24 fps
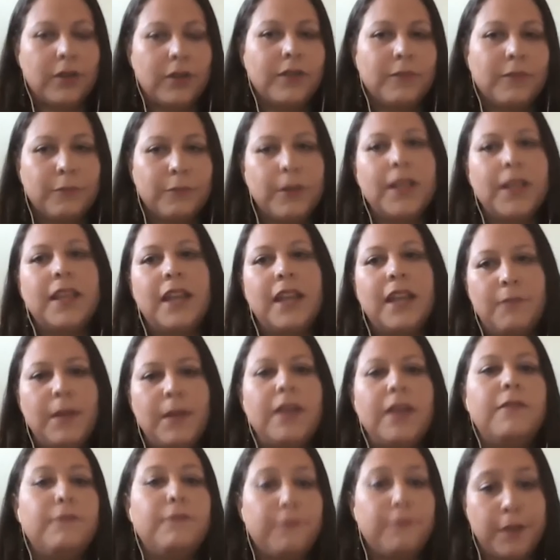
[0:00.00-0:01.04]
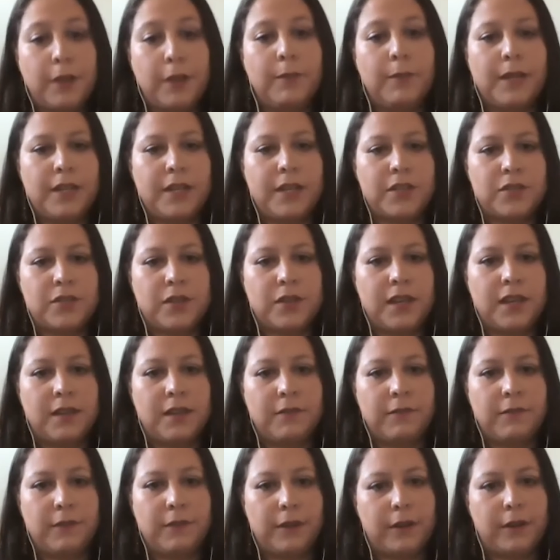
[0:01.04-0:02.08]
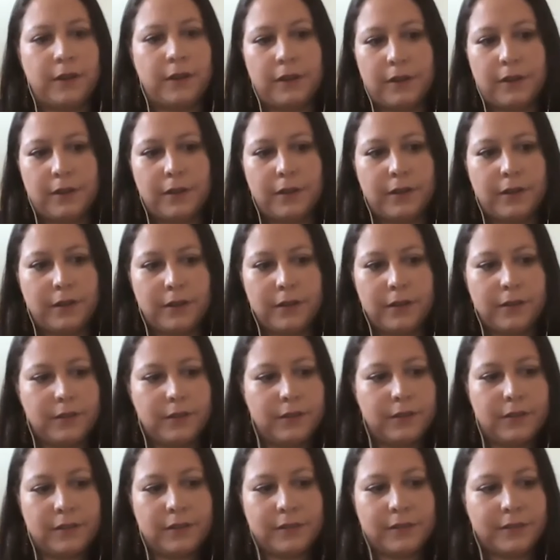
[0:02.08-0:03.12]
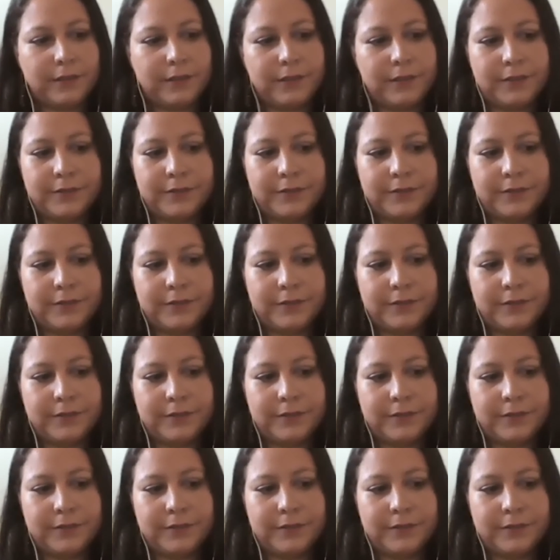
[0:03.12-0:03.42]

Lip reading: really I've been in film industry for